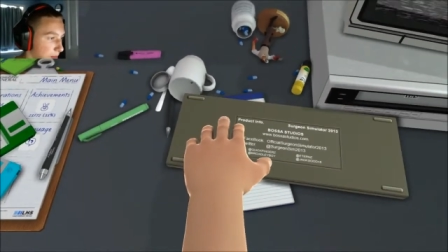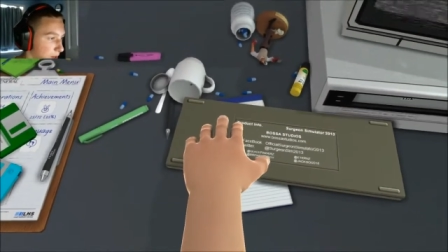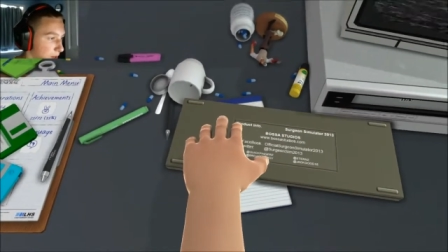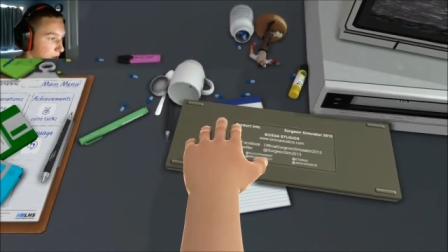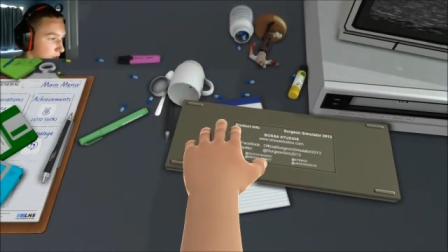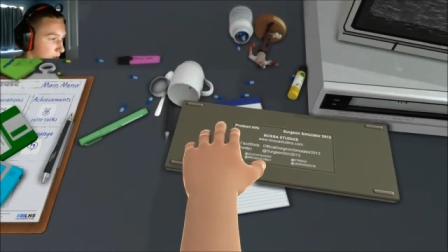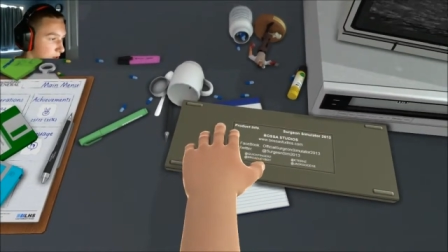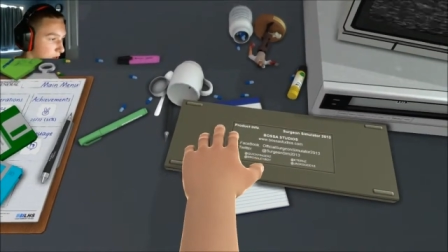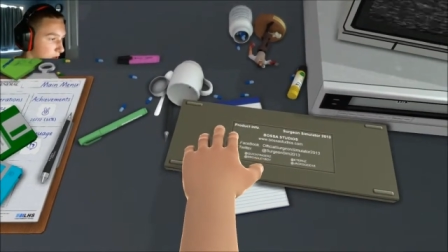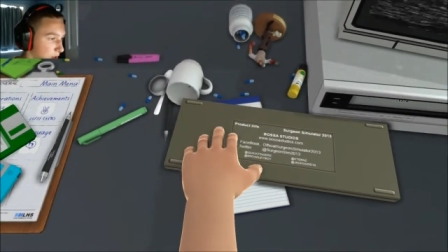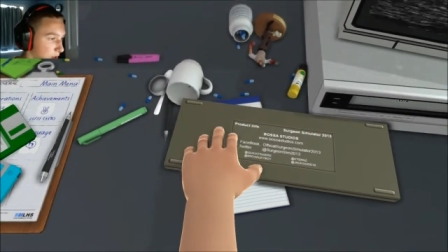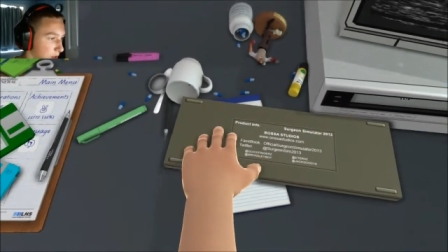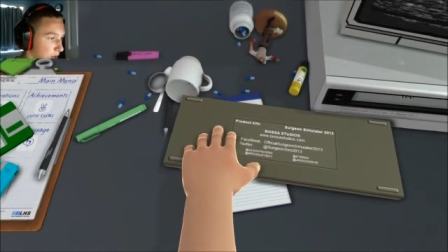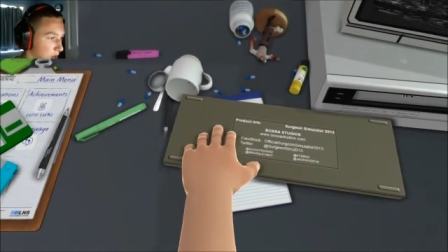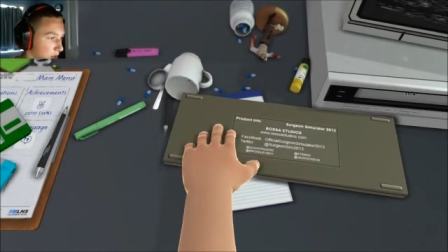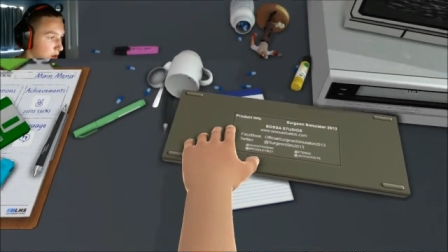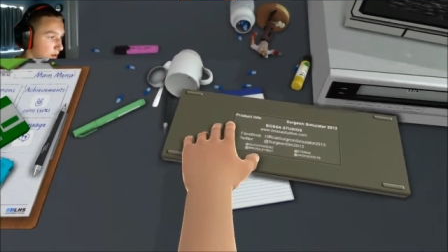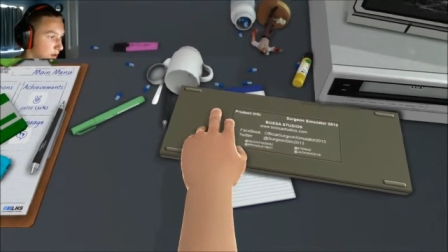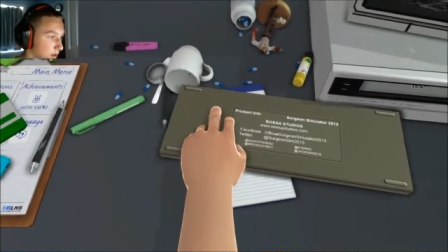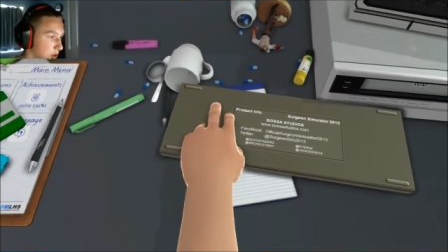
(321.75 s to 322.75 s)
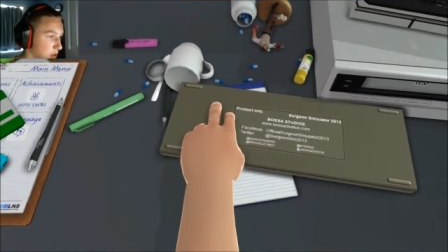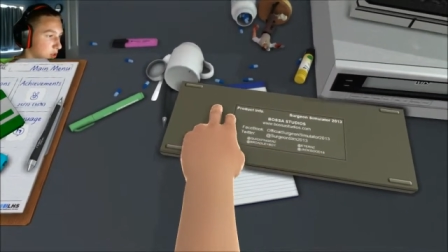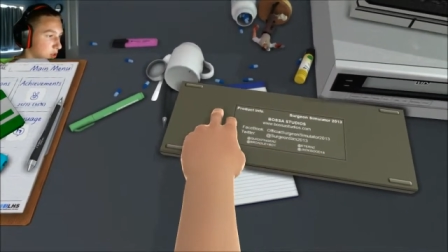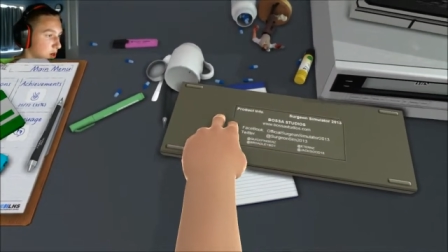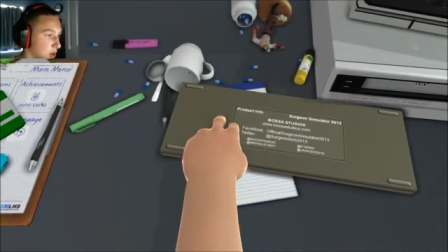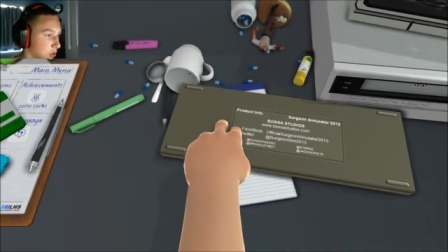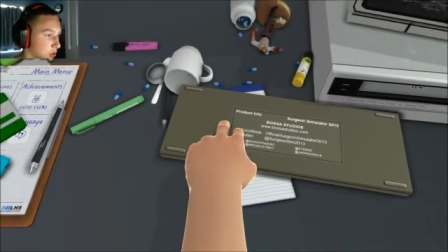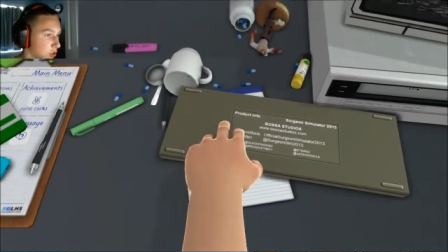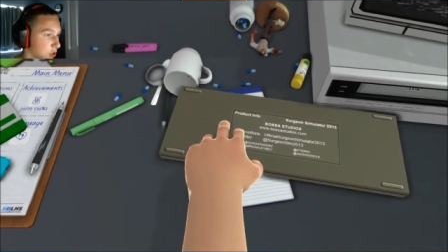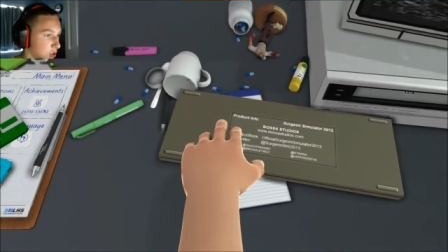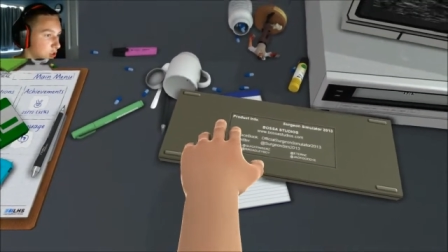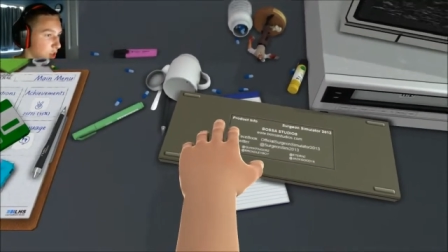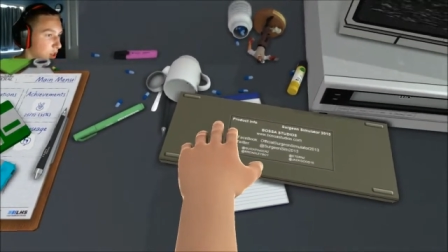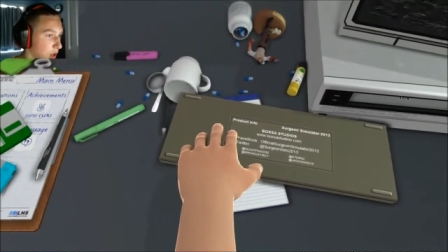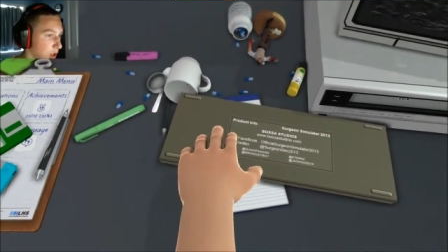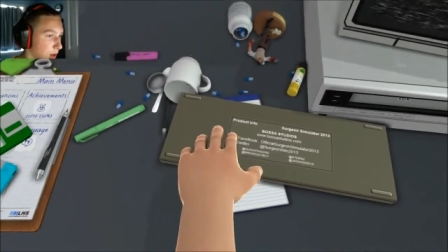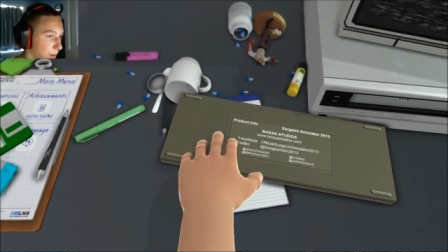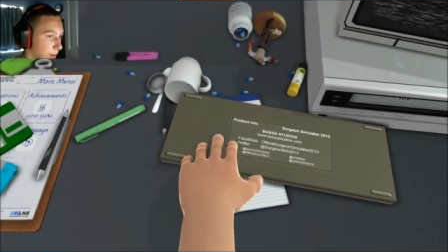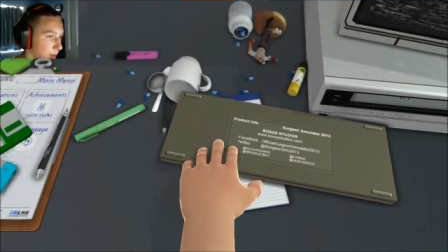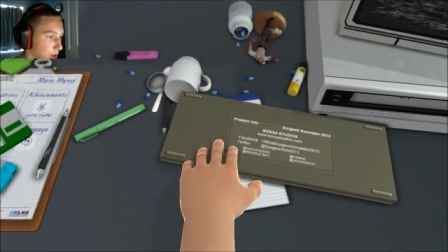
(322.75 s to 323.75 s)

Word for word: But I think your VCR is just a little bit